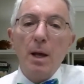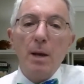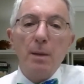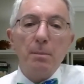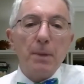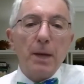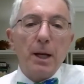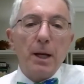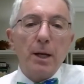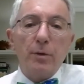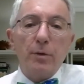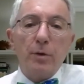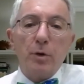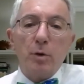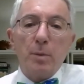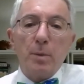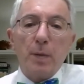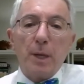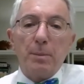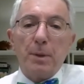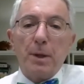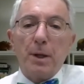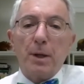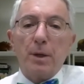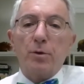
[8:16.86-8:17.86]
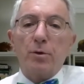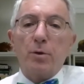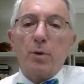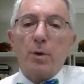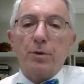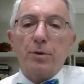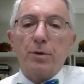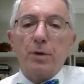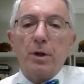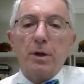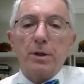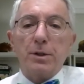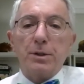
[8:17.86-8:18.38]
Many of you may be
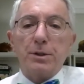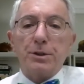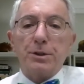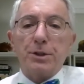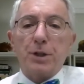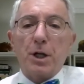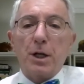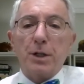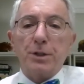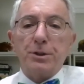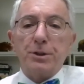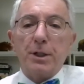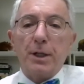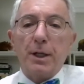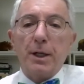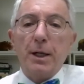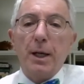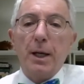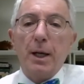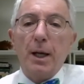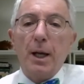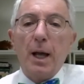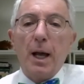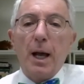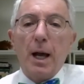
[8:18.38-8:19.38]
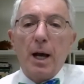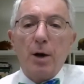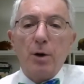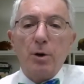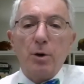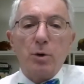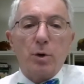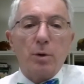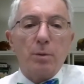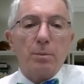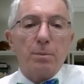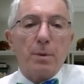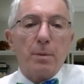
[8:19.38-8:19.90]
interested in discussing how you
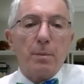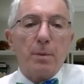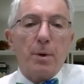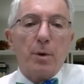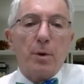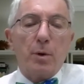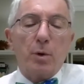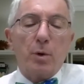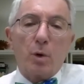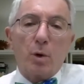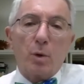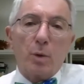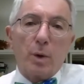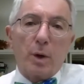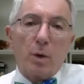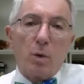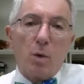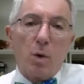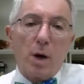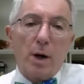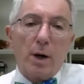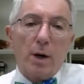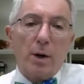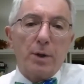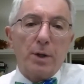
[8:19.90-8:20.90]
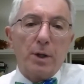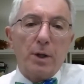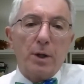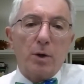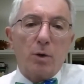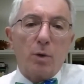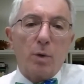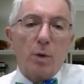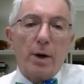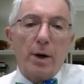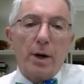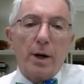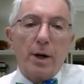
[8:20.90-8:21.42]
can promote or require the
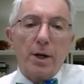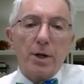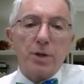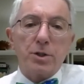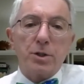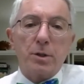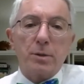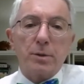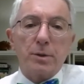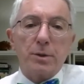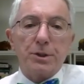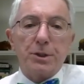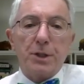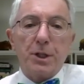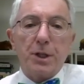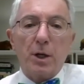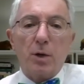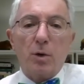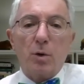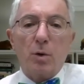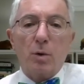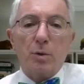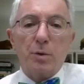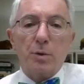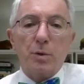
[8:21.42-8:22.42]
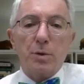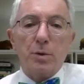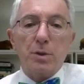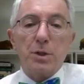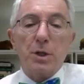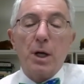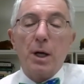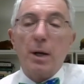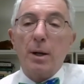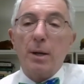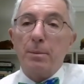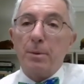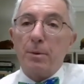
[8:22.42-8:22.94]
accreditation of the stakeholders
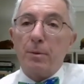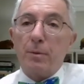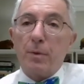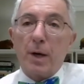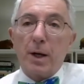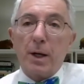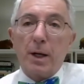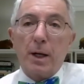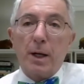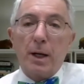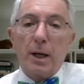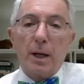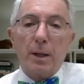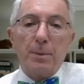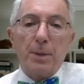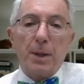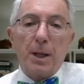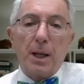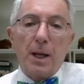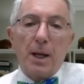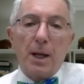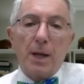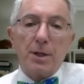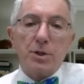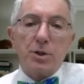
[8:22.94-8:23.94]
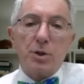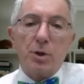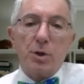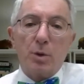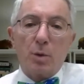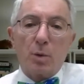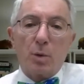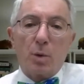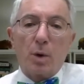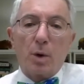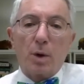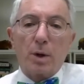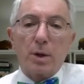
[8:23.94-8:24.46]
providing APIs to
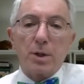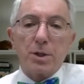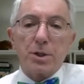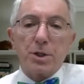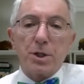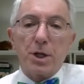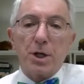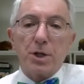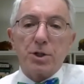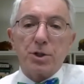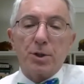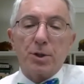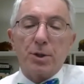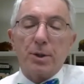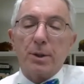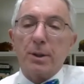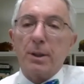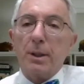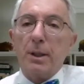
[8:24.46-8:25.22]
your organization.